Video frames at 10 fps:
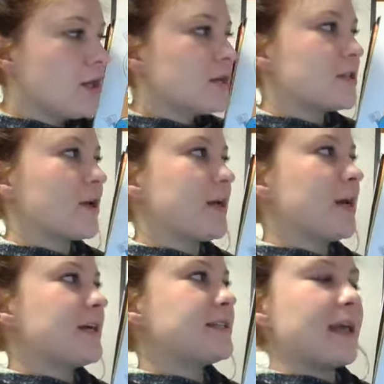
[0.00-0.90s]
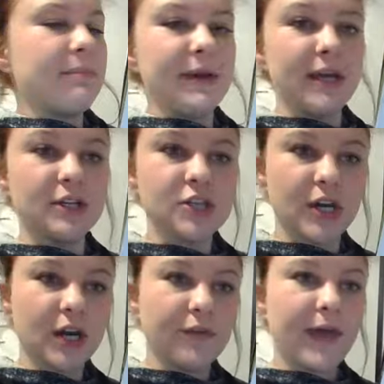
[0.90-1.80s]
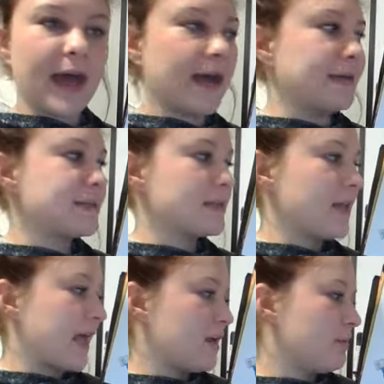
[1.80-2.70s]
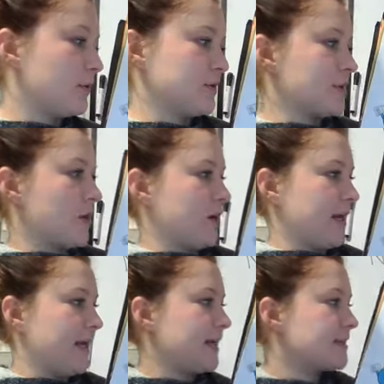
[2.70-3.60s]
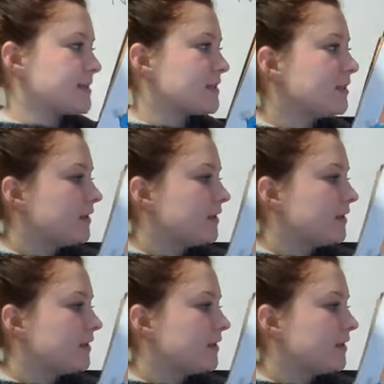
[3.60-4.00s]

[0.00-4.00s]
So here is a picture that has labels on it.